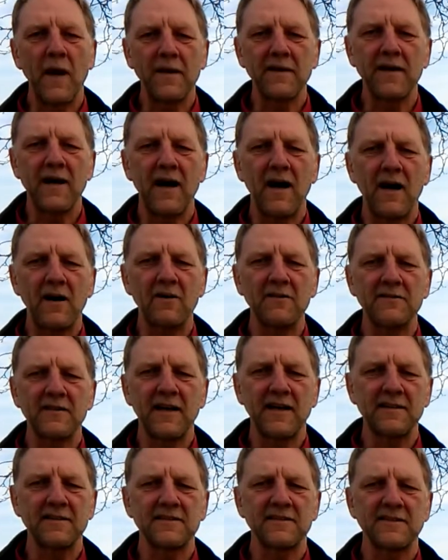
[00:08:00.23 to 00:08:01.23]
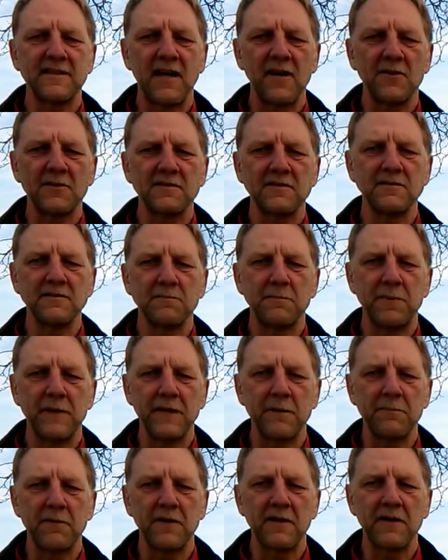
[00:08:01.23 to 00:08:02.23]
100,000
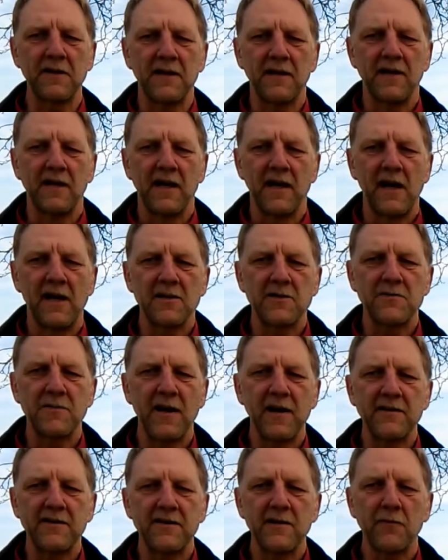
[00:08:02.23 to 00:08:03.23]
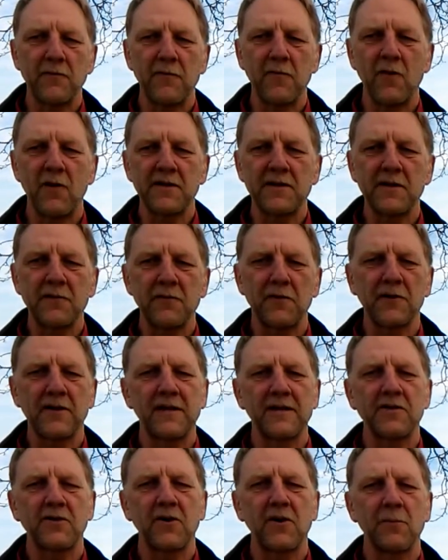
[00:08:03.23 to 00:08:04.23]
people and 24
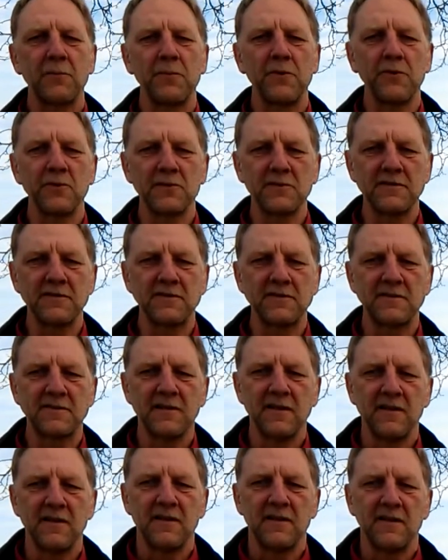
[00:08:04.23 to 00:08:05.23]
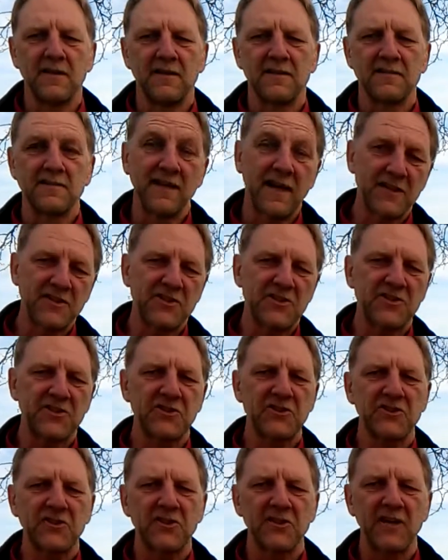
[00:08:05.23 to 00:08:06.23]
different communes, such
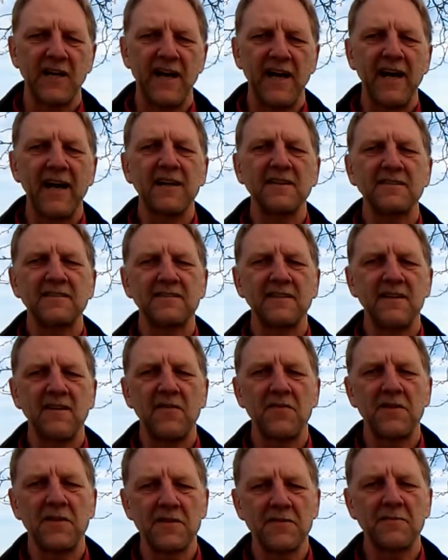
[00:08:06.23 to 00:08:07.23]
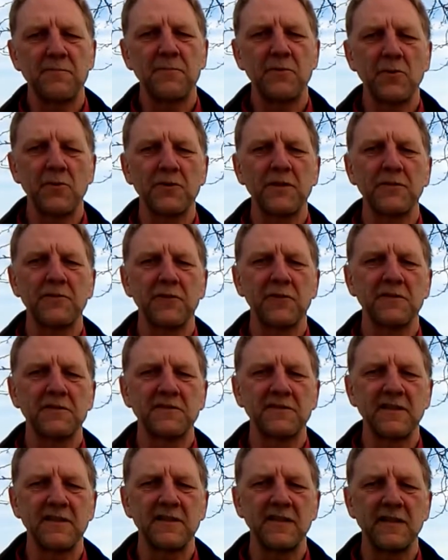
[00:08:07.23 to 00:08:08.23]
as in this
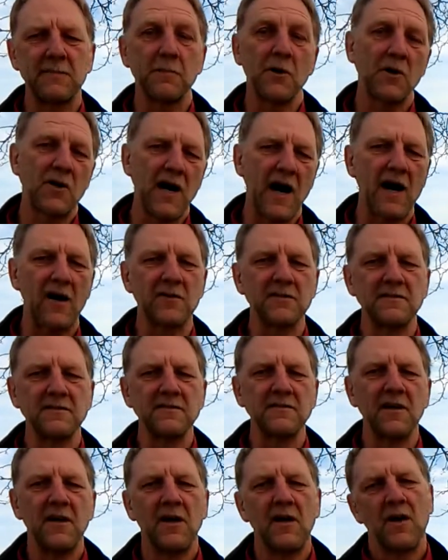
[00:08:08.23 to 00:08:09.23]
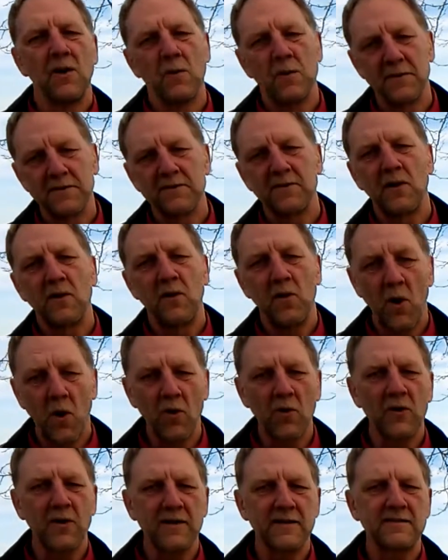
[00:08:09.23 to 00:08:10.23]
beautiful city, Burghausen, with the
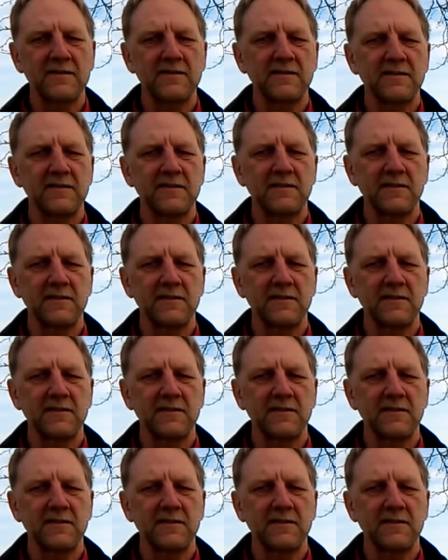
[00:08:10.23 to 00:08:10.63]
longest